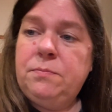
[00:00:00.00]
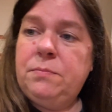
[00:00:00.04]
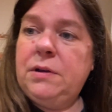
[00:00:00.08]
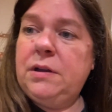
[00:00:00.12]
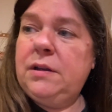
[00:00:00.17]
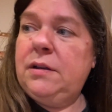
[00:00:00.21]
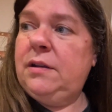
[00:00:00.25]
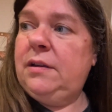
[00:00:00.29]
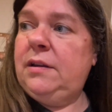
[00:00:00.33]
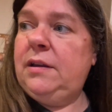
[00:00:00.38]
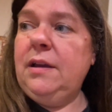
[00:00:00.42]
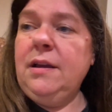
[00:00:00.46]

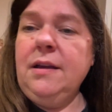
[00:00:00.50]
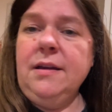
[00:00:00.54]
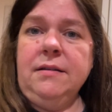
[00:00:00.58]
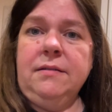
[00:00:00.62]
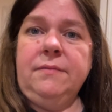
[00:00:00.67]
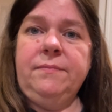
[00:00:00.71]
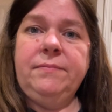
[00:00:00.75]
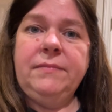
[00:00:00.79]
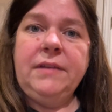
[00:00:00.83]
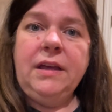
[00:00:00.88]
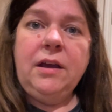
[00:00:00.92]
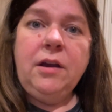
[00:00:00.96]
But yeah,
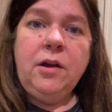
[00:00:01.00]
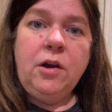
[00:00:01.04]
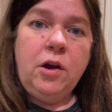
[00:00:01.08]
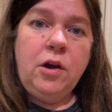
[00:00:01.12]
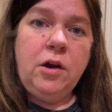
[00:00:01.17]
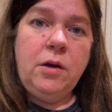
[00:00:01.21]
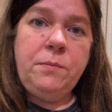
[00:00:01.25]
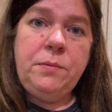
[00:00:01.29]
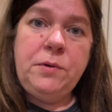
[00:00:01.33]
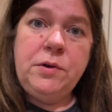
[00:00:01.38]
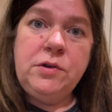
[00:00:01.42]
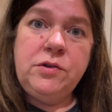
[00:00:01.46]

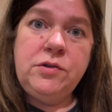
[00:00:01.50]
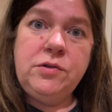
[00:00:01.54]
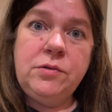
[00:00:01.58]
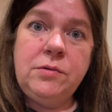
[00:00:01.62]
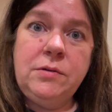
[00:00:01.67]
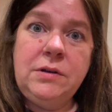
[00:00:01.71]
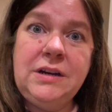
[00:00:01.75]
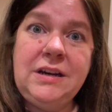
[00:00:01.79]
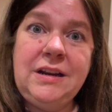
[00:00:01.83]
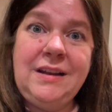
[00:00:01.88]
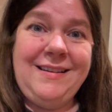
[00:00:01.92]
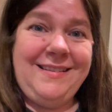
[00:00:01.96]
hope you
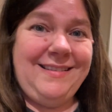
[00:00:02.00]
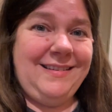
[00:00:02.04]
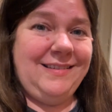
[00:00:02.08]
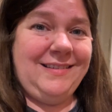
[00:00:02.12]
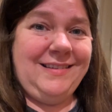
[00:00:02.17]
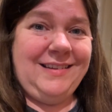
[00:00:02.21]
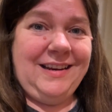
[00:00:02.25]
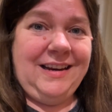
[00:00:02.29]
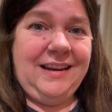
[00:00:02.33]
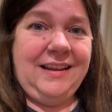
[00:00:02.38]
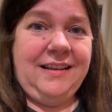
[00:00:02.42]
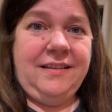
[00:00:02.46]
enjoyed
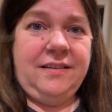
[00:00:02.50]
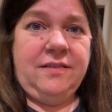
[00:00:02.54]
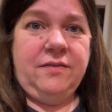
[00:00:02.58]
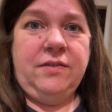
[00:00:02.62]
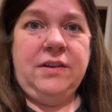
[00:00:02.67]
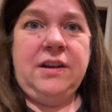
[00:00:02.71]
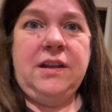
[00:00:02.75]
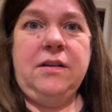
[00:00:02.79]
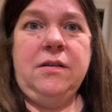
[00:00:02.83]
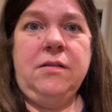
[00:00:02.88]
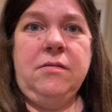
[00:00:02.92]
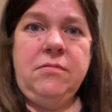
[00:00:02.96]
today's
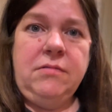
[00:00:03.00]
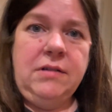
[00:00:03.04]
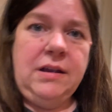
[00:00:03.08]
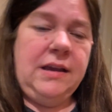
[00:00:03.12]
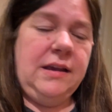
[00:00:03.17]
video.